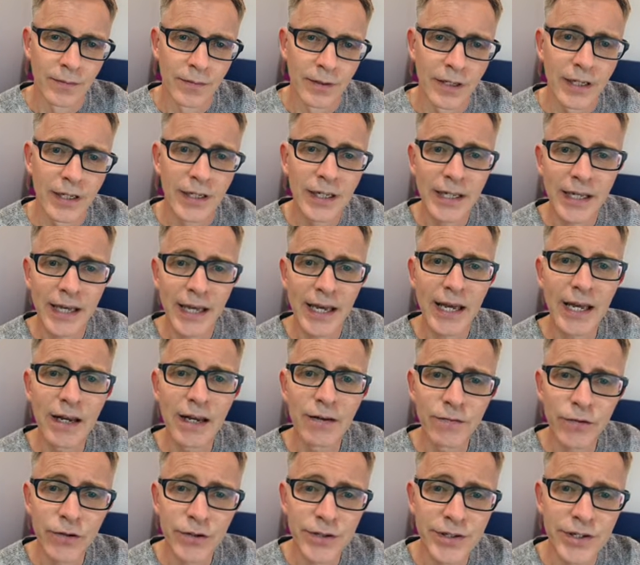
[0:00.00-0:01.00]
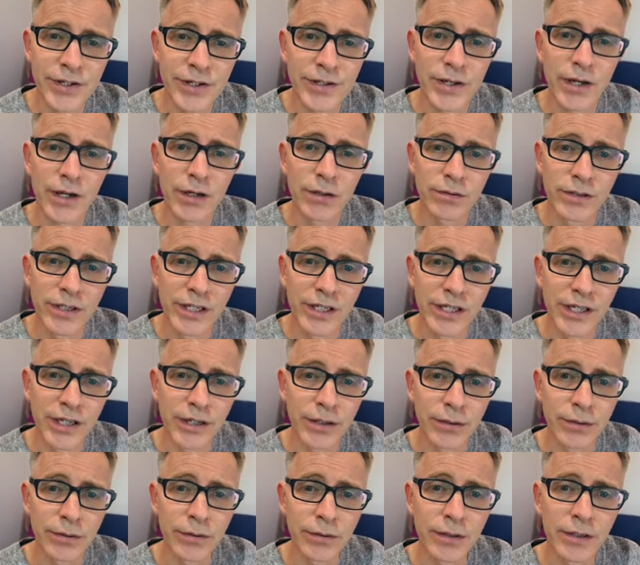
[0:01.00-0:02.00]
Click Invoices Owed to
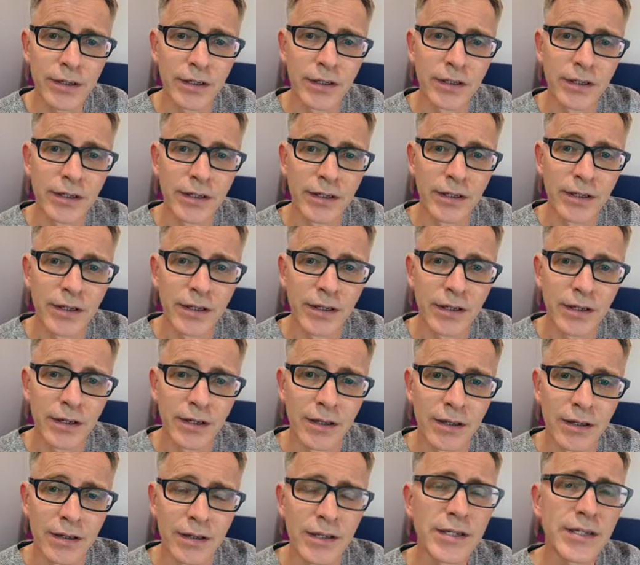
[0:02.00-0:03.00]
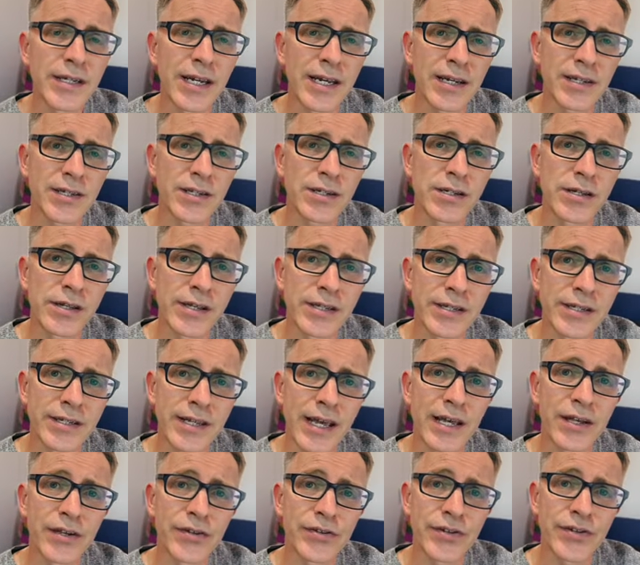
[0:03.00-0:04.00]
You. This takes you to the
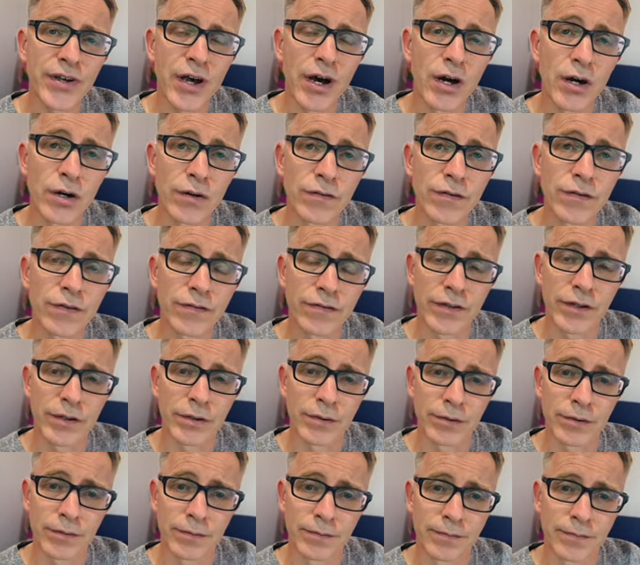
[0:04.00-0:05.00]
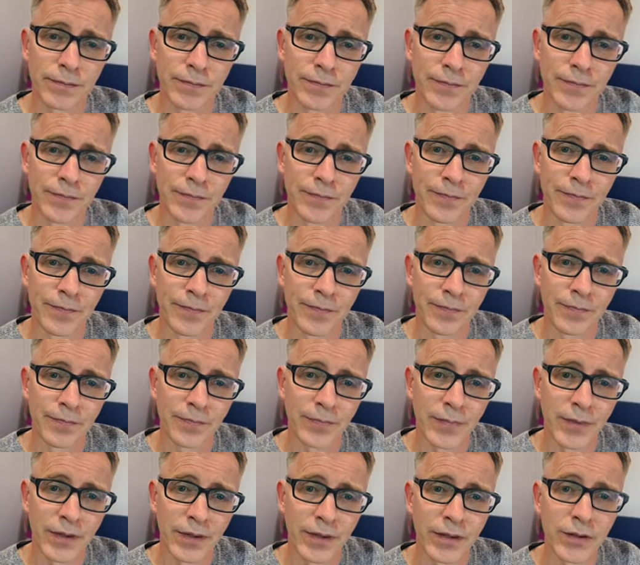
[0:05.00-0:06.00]
sales overview.
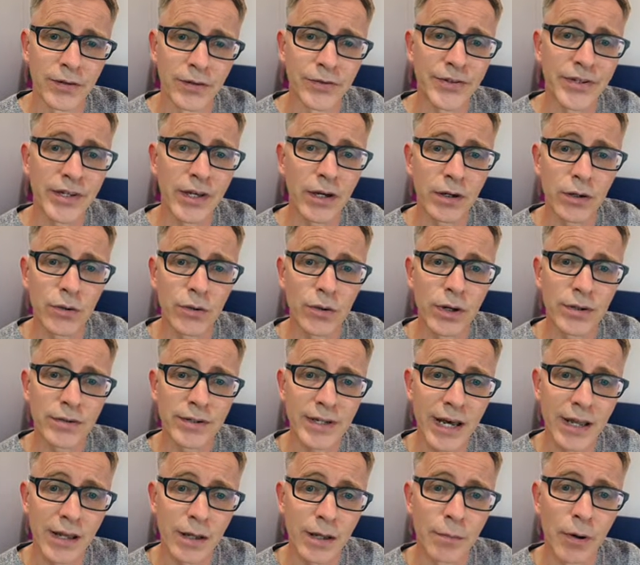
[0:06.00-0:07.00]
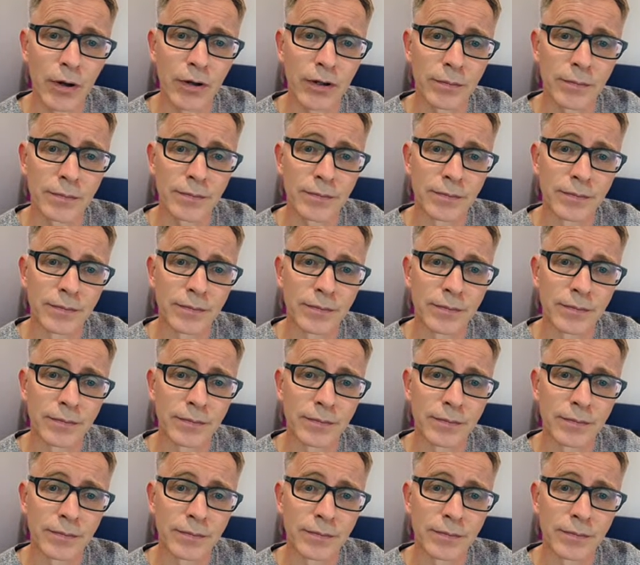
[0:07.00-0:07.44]
You'll see your quotes at the bottom.